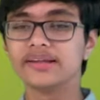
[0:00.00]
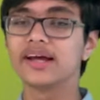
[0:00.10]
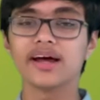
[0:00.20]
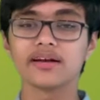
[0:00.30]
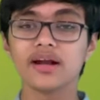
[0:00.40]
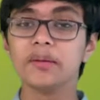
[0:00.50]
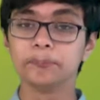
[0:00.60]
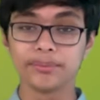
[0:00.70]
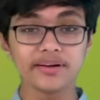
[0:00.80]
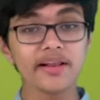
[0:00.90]
they are
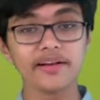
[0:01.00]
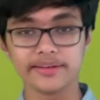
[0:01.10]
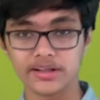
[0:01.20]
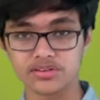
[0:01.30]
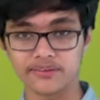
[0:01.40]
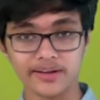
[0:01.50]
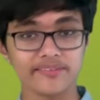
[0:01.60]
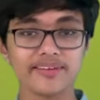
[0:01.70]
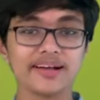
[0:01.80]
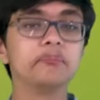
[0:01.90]
brittle in nature, that
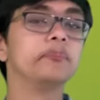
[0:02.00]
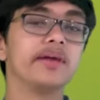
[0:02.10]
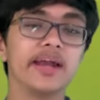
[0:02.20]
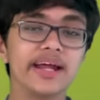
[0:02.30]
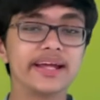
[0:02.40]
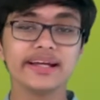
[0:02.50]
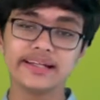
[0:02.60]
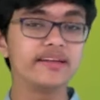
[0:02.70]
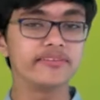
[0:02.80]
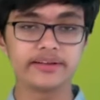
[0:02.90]
is, they can break
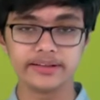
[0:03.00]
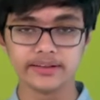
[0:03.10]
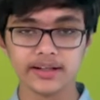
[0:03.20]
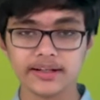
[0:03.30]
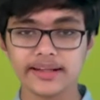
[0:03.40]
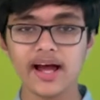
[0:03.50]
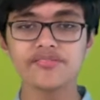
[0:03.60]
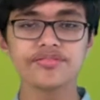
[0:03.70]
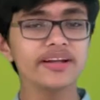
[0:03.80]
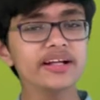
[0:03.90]
easily. They have
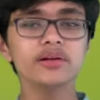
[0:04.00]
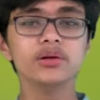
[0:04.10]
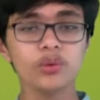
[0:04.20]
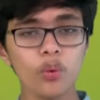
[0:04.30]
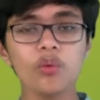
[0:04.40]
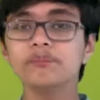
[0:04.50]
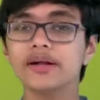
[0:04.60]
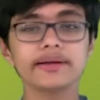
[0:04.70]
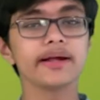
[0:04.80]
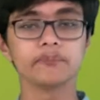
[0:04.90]
very low
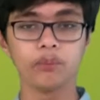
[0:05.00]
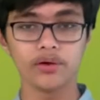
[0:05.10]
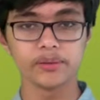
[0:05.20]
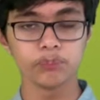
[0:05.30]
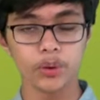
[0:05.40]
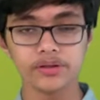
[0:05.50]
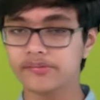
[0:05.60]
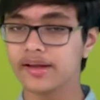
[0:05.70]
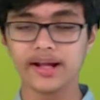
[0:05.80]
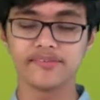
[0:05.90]
melting and boiling points,
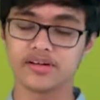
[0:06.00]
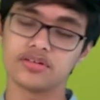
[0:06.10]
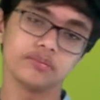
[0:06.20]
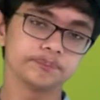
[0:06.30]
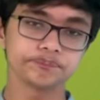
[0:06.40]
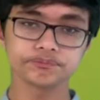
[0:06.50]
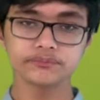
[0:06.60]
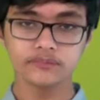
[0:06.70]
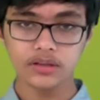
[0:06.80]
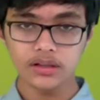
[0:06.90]
etc.
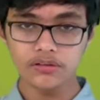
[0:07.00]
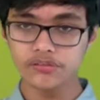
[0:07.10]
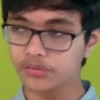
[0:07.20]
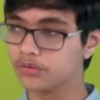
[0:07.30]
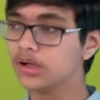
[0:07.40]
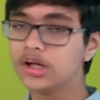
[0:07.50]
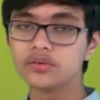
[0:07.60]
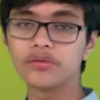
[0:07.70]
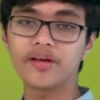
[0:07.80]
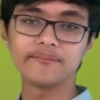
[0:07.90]
So
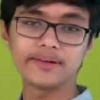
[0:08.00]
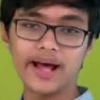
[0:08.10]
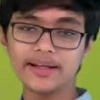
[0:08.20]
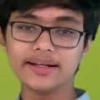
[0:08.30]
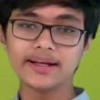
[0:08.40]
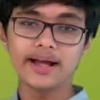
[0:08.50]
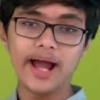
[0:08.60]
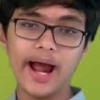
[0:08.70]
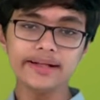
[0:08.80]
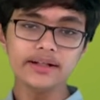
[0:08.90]
those are metallic
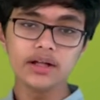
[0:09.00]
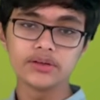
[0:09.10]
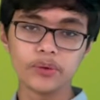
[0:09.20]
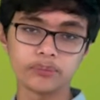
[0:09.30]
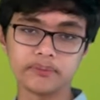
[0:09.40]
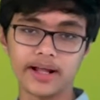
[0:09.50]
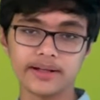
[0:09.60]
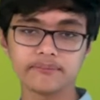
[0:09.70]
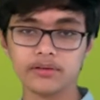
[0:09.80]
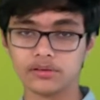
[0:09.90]
and
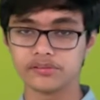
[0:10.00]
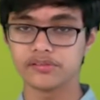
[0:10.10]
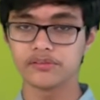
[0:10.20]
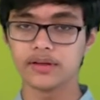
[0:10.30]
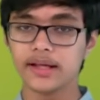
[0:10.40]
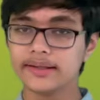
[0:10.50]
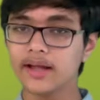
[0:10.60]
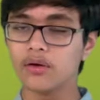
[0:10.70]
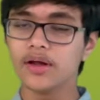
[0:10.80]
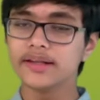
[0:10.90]
non-metallic minerals.
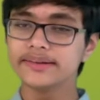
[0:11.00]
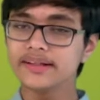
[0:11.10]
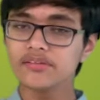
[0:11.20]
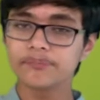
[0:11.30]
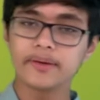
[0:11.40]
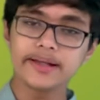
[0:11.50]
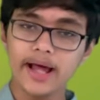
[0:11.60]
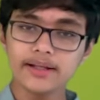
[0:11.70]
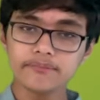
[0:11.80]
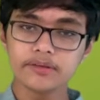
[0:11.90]
Now, these
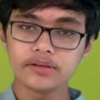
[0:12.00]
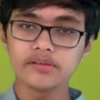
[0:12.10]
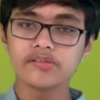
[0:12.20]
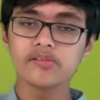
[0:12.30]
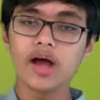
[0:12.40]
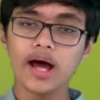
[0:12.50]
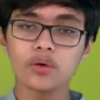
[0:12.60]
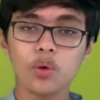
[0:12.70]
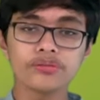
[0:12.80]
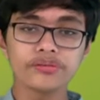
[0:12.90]
metallic minerals are
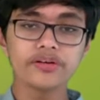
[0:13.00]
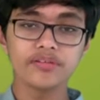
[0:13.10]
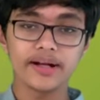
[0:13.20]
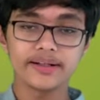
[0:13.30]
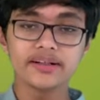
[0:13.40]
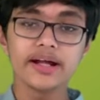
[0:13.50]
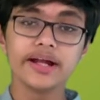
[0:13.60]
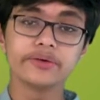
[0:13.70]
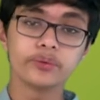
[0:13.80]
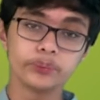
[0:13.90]
also divided
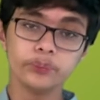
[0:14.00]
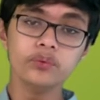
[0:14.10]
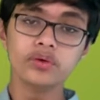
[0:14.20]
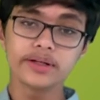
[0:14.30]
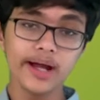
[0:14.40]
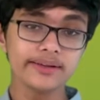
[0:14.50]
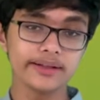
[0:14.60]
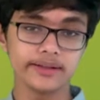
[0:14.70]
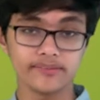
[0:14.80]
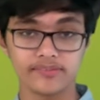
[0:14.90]
into two
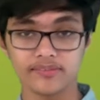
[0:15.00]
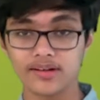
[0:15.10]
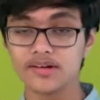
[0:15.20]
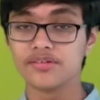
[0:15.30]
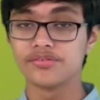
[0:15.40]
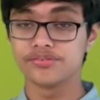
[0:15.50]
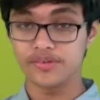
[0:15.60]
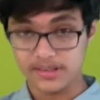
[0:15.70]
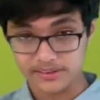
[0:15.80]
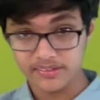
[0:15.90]
categories:
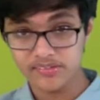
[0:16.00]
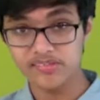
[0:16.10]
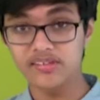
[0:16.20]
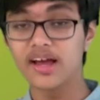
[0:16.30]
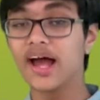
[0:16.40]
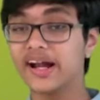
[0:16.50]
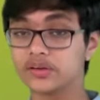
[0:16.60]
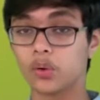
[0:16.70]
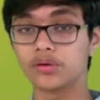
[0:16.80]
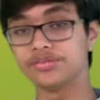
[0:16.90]
ferrous and
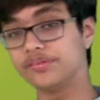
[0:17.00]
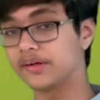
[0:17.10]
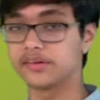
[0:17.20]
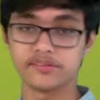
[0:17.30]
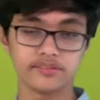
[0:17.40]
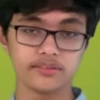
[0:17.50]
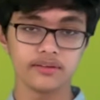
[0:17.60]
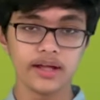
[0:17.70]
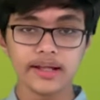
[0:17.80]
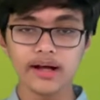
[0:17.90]
non-ferrous.
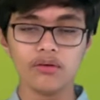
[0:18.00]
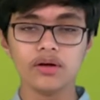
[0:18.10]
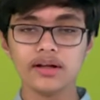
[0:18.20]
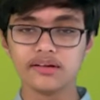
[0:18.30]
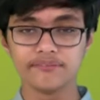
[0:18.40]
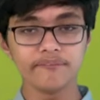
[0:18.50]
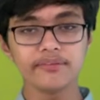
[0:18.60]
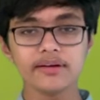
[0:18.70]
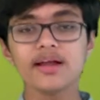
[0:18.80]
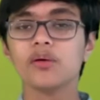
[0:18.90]
Now,
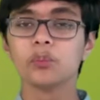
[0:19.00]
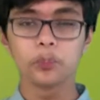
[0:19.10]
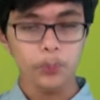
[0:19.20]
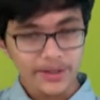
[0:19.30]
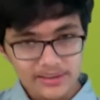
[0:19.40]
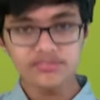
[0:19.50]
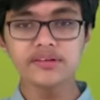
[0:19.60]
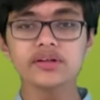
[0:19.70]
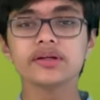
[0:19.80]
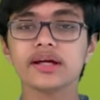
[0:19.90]
remember, whenever
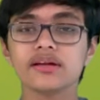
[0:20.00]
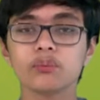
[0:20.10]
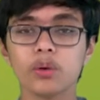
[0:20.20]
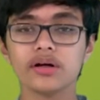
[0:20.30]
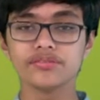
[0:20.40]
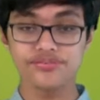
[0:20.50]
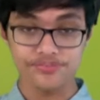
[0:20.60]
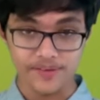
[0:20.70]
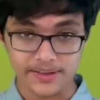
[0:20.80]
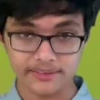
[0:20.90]
you hear the word
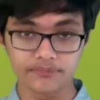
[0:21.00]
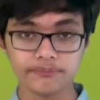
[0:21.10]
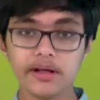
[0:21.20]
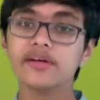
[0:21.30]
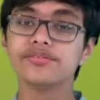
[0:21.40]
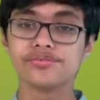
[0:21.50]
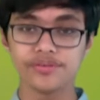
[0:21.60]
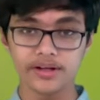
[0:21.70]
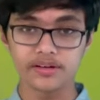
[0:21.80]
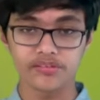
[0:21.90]
ferrum,
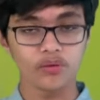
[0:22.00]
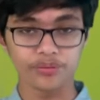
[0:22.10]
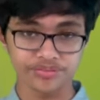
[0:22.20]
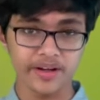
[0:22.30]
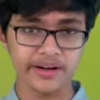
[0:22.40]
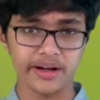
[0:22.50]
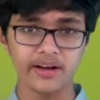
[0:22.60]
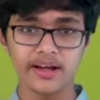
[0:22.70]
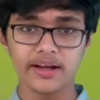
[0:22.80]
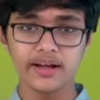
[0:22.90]
ferrous, or ferric,
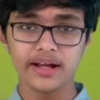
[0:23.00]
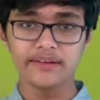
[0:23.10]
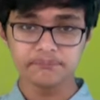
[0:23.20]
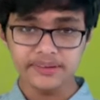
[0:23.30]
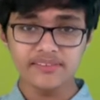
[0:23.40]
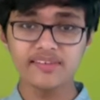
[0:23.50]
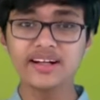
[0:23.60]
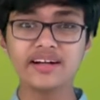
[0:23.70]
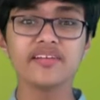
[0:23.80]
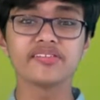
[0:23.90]
it means that
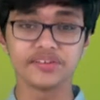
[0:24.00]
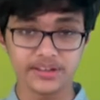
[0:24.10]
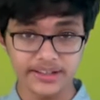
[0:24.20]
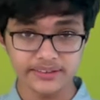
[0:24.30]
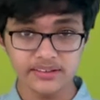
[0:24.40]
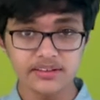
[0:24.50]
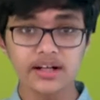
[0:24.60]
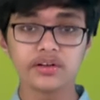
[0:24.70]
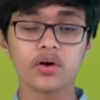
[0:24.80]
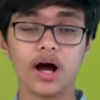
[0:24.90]
it is related
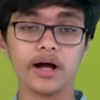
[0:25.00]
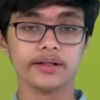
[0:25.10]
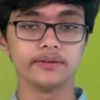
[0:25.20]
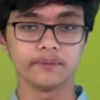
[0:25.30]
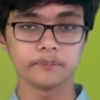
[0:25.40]
to iron.